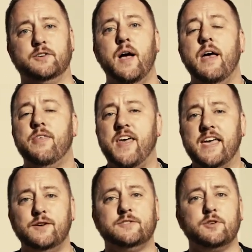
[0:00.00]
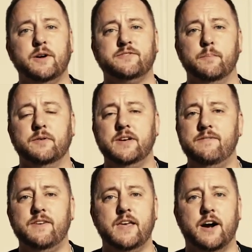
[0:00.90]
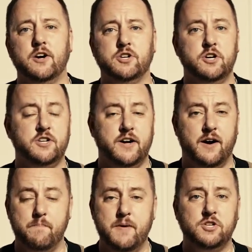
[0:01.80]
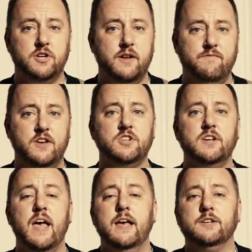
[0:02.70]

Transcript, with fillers: So thank you so much for believing in our church and our mission and vision